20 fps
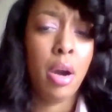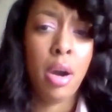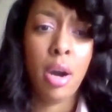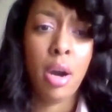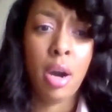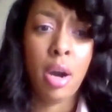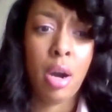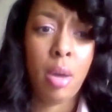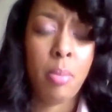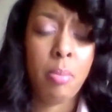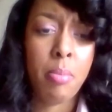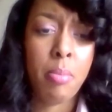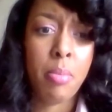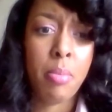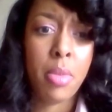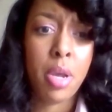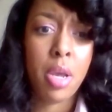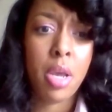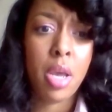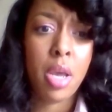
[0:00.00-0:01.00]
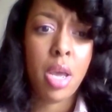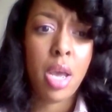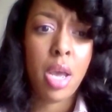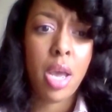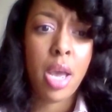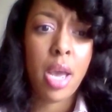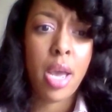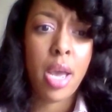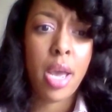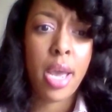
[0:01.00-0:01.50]
Um,
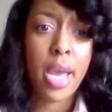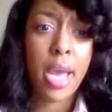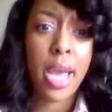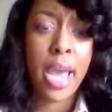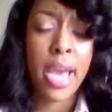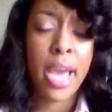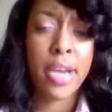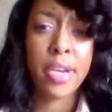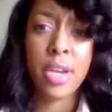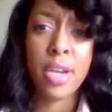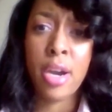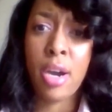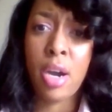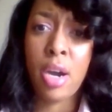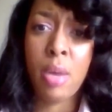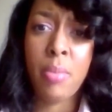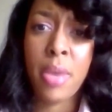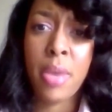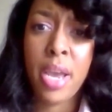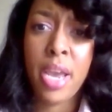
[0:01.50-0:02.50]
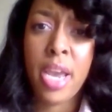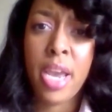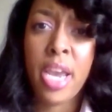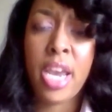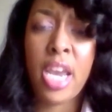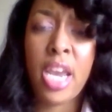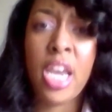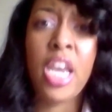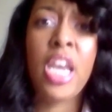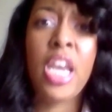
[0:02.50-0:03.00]
and um,
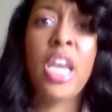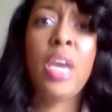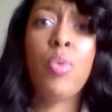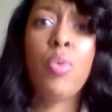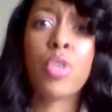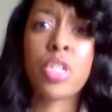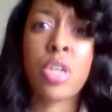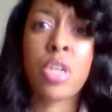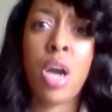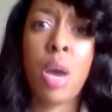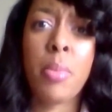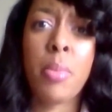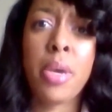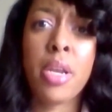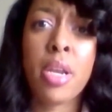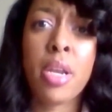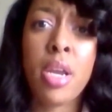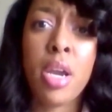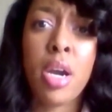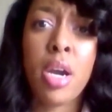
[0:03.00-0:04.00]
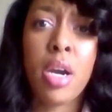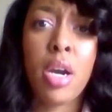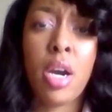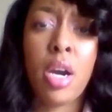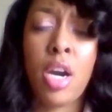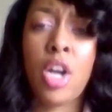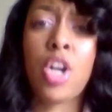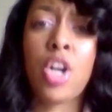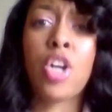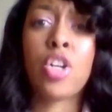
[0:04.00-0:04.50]
he, he was coming,
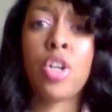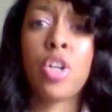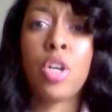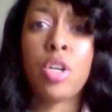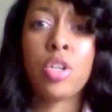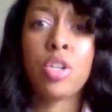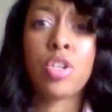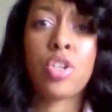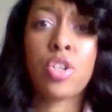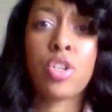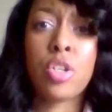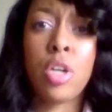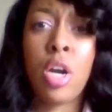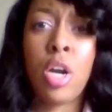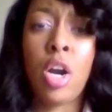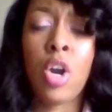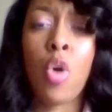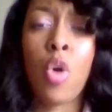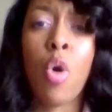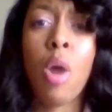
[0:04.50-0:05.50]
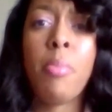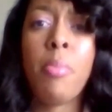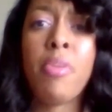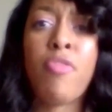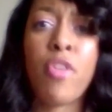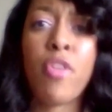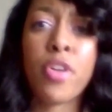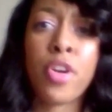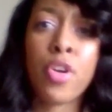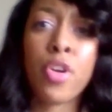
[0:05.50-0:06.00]
uh, Uh, going
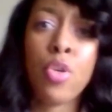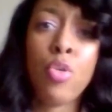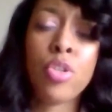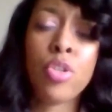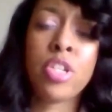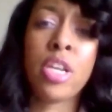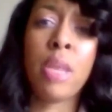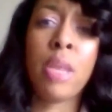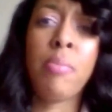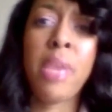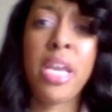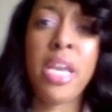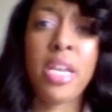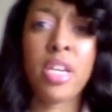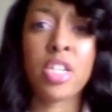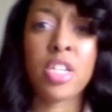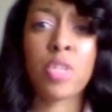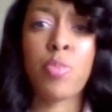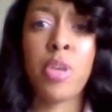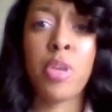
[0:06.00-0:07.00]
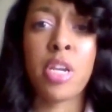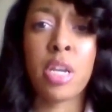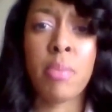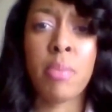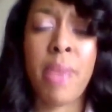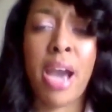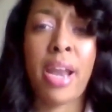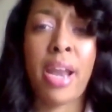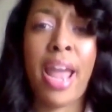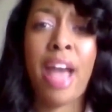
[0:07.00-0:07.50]
before the news and the media speaking
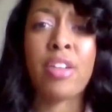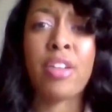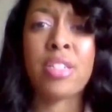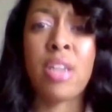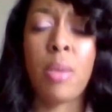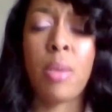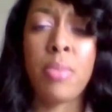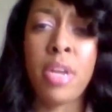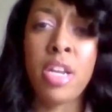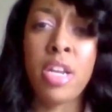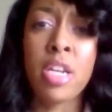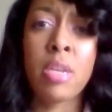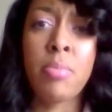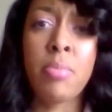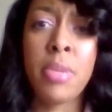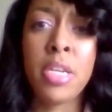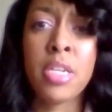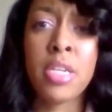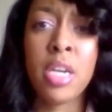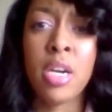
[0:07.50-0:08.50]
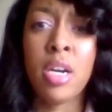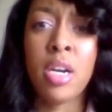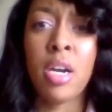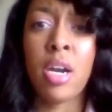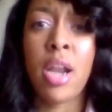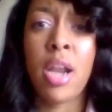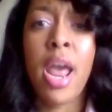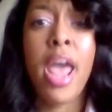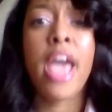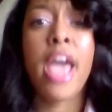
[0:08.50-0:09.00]
about how something needed to be
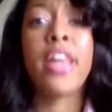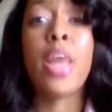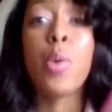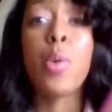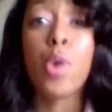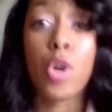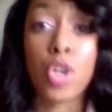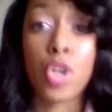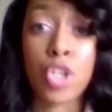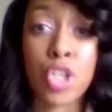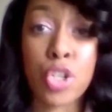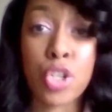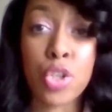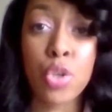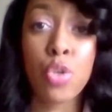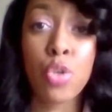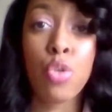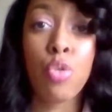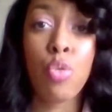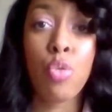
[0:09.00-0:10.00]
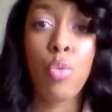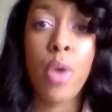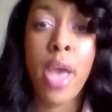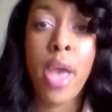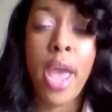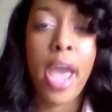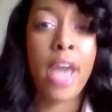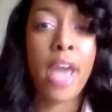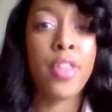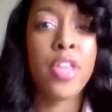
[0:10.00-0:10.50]
done and they were going to sue.
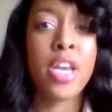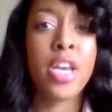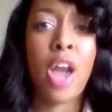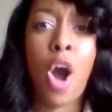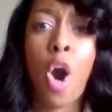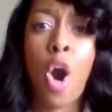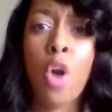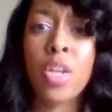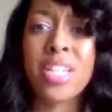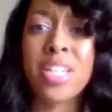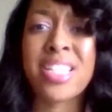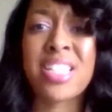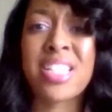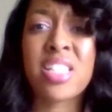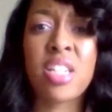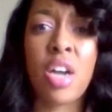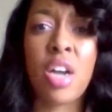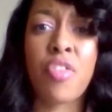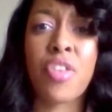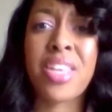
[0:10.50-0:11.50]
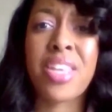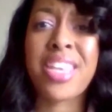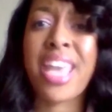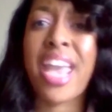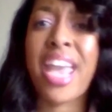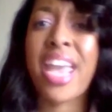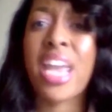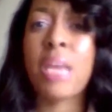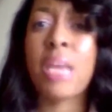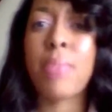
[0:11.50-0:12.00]
And then all this stuff
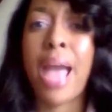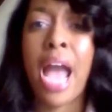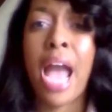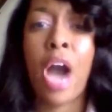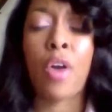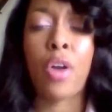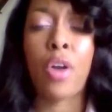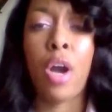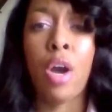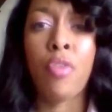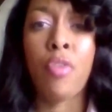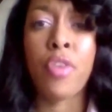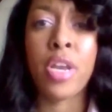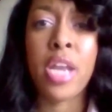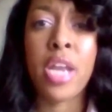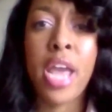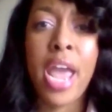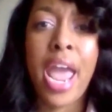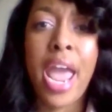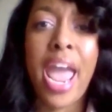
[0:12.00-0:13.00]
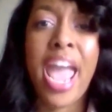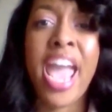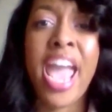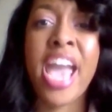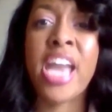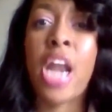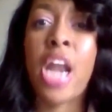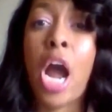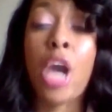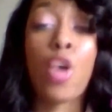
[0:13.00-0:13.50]
came out of it
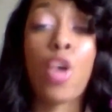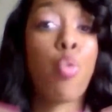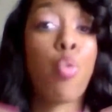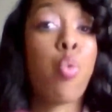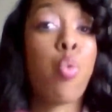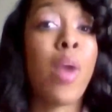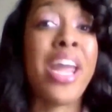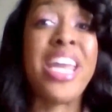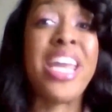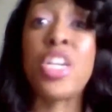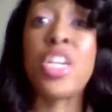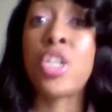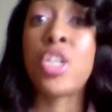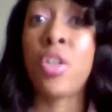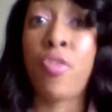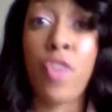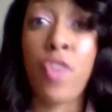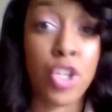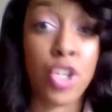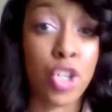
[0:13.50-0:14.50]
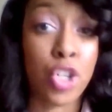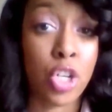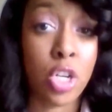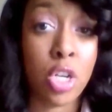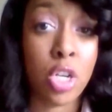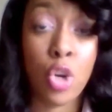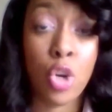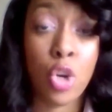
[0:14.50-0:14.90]
and great division,